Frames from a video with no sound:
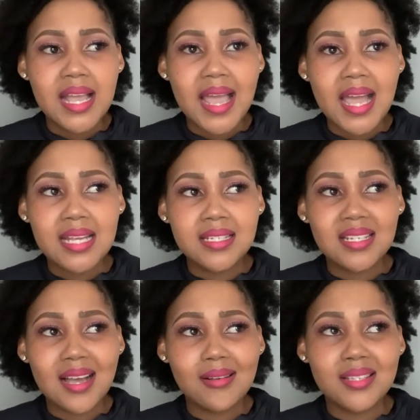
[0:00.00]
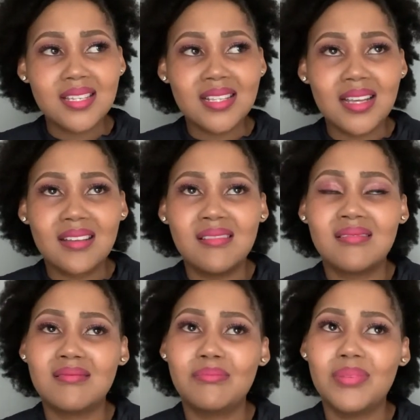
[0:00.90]
And I was just like, "Oh,
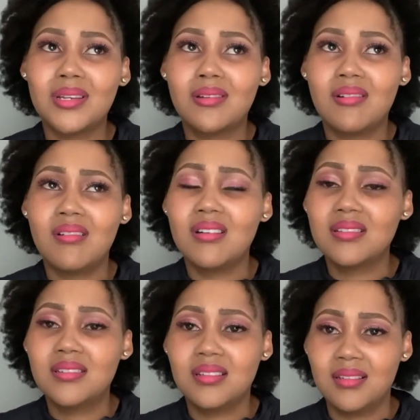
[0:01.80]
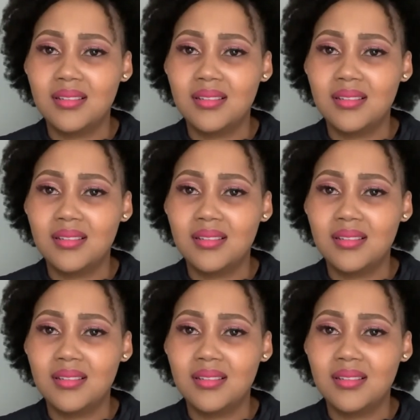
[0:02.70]
but God,